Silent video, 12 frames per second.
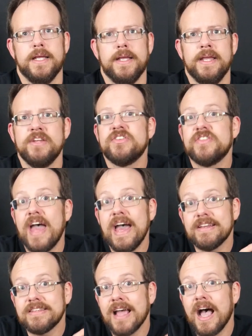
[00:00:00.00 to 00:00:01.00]
It's
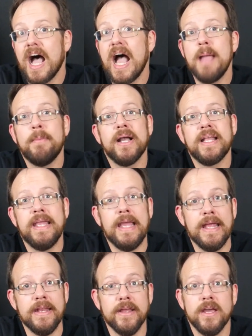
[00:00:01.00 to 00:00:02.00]
that time
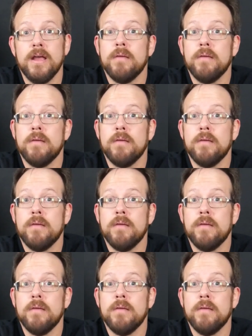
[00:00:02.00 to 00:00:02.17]
again.